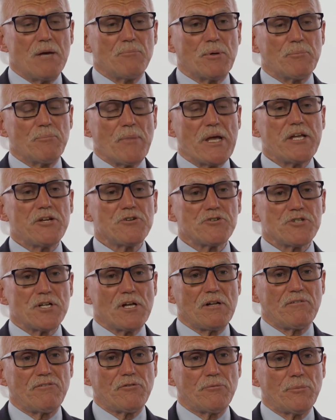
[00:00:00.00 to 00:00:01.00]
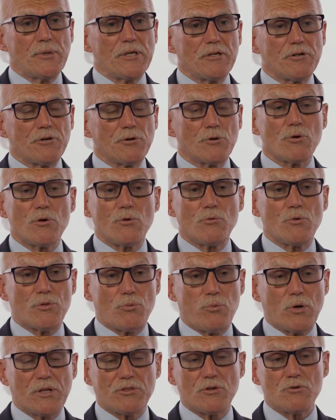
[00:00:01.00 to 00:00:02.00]
But make yourself familiar
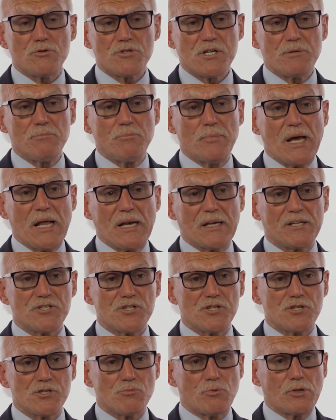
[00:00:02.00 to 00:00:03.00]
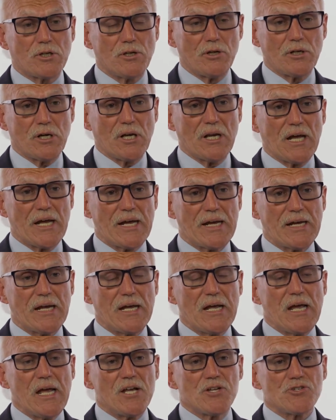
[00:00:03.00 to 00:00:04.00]
with what those imbalances would look like
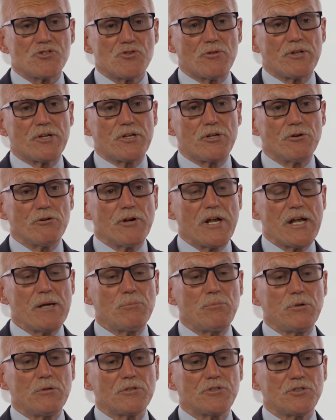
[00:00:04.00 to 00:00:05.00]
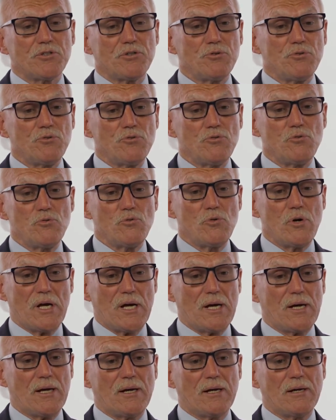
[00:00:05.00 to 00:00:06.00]
so that you're able
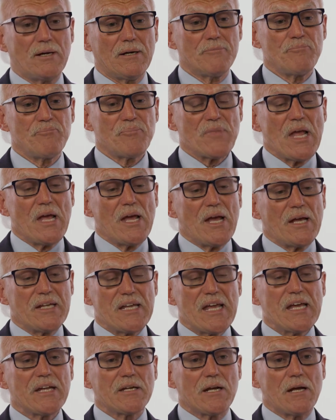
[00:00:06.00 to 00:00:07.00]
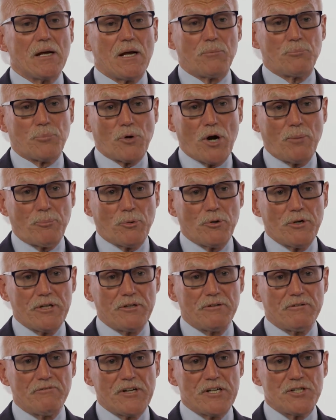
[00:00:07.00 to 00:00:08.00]
to get proper
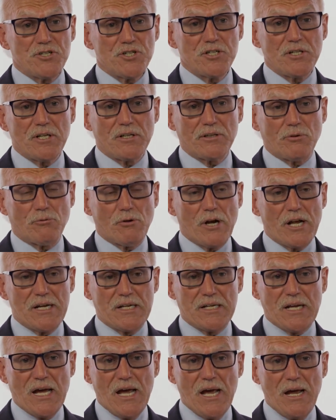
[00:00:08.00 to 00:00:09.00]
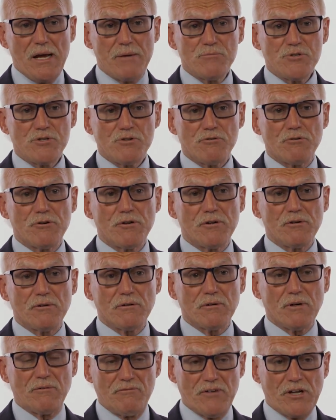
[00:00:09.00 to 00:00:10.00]
intervention at the right times through
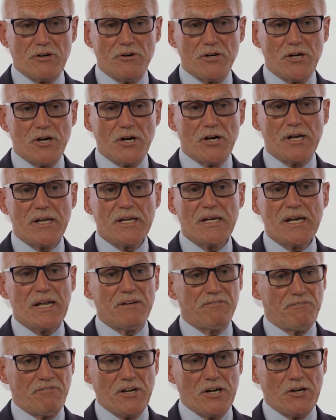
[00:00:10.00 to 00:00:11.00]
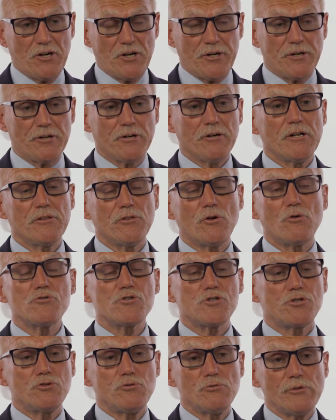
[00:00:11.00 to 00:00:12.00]
your veterinarian and farrier, and
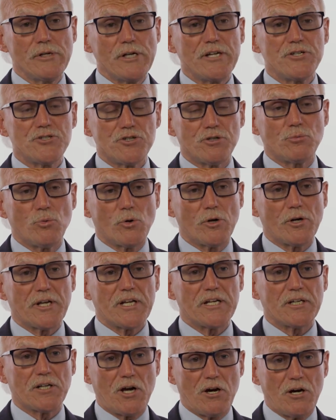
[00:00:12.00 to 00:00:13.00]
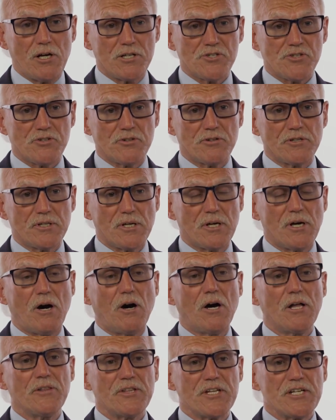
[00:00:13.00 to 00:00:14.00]
those two really should work in concert
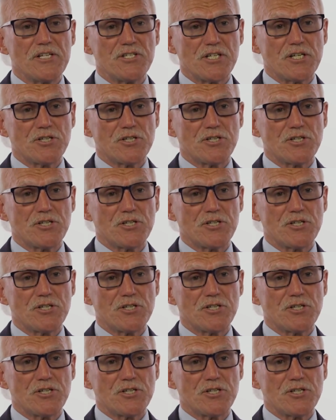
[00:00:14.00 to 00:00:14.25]
on these